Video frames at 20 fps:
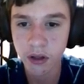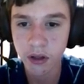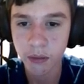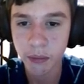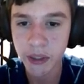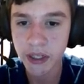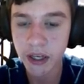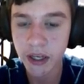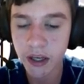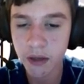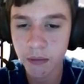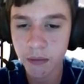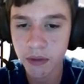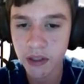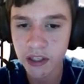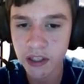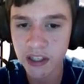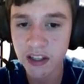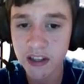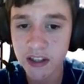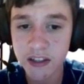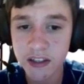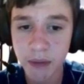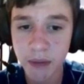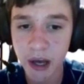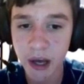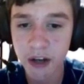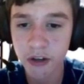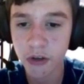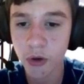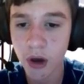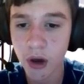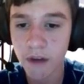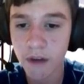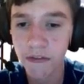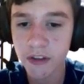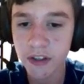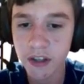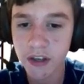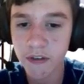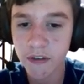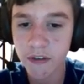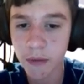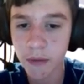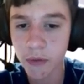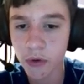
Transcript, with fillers: My name. It doesn't matter. You have to leave. I'm